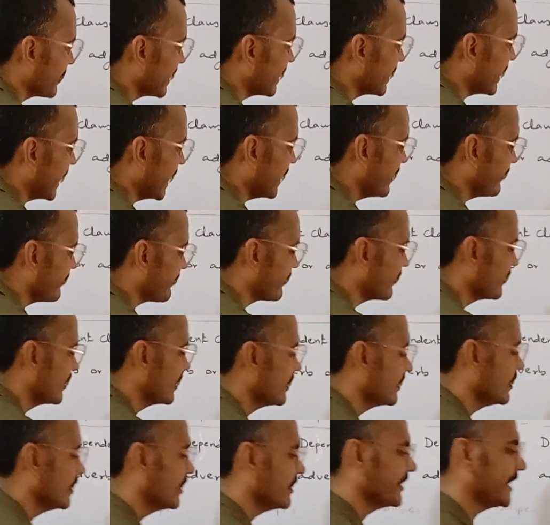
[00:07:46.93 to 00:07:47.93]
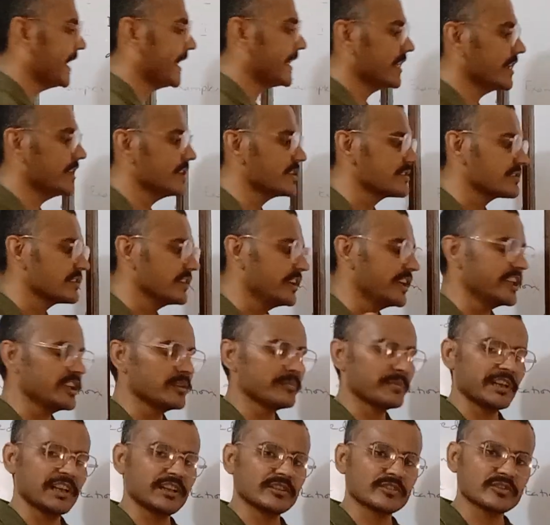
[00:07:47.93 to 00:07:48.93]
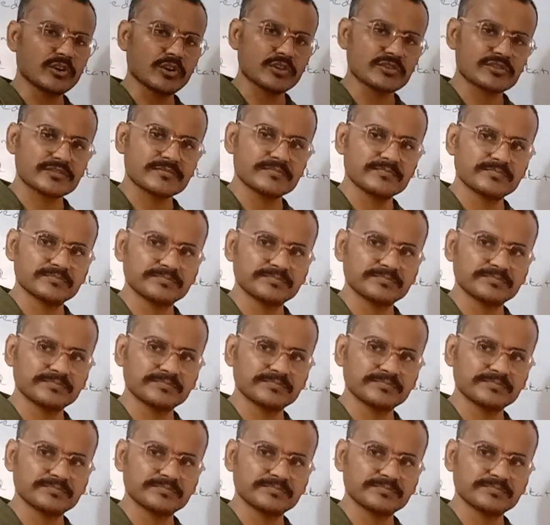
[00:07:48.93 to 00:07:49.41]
life, that is independent clause.